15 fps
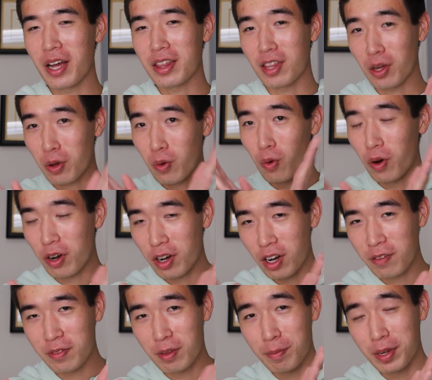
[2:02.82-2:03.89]
at the corner
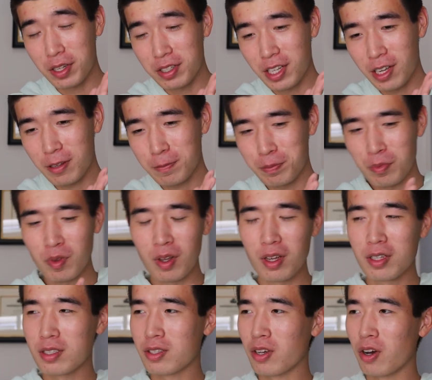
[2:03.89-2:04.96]
of the building.
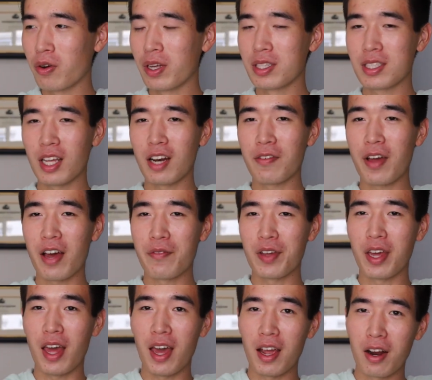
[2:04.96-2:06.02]
So instead of
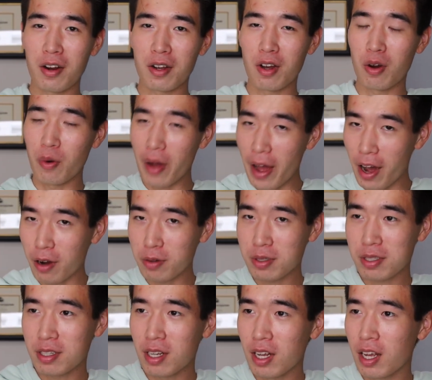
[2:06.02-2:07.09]
having air go
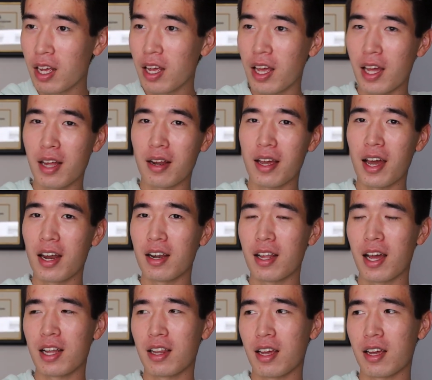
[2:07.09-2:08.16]
out, it kind
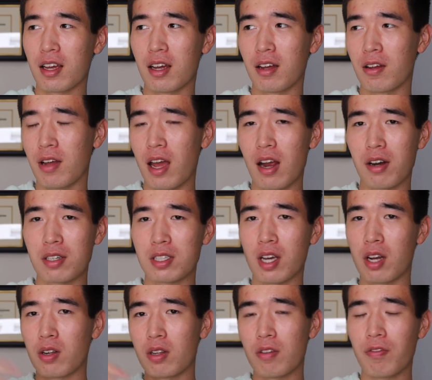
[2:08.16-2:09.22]
of had like a air
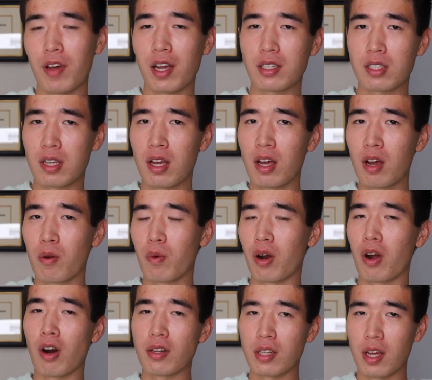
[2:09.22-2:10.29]
tunnel effect
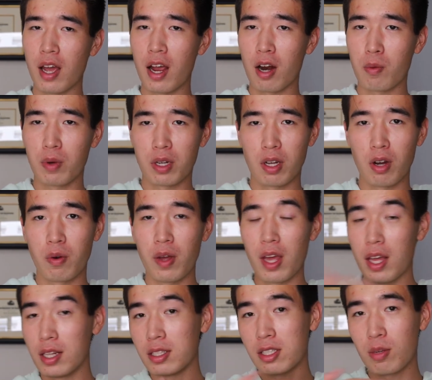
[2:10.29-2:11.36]
where all the air would go
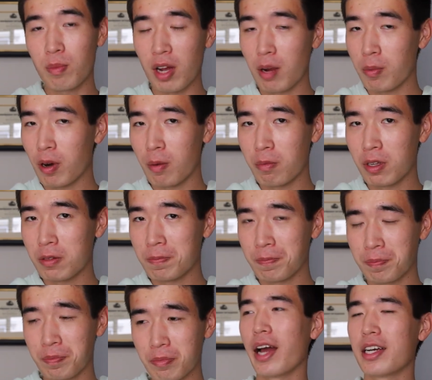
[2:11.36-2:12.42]
into my apartment.
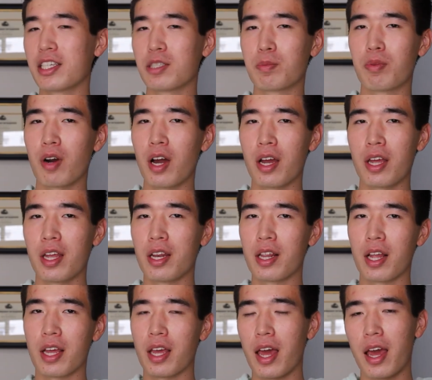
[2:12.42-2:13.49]
I just brought in
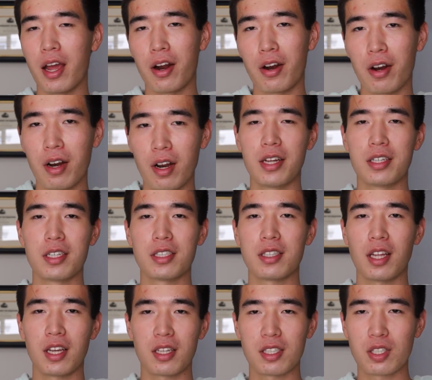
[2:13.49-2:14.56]
like air. It
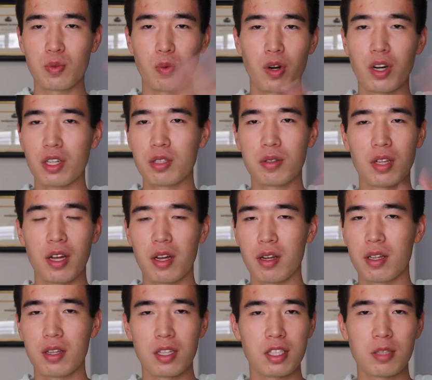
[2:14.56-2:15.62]
just like swirled
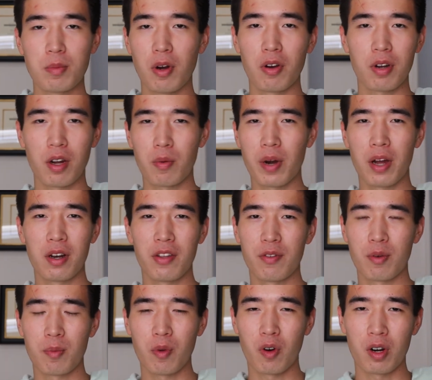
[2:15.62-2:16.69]
the, the smoke around
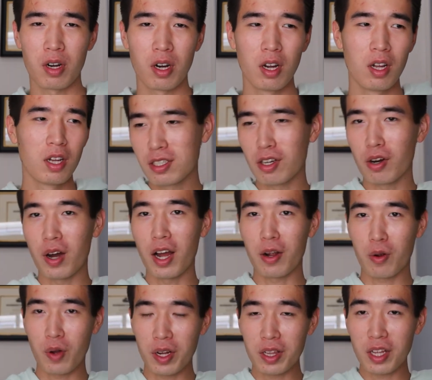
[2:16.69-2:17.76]
even more. So I
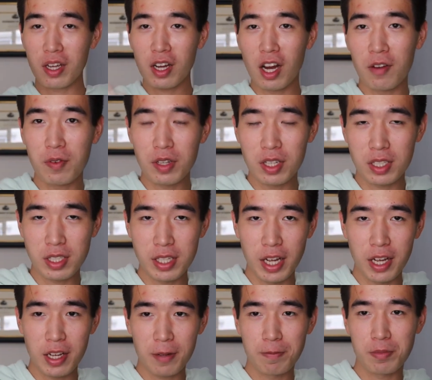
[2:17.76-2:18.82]
quickly cover the
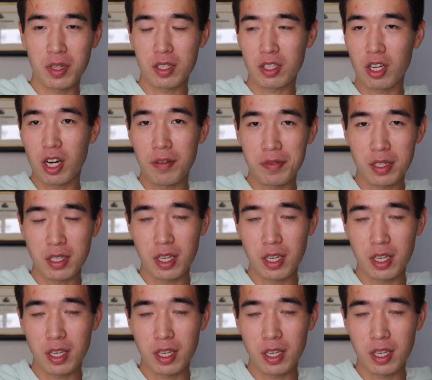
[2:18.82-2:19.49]
steak and turn off the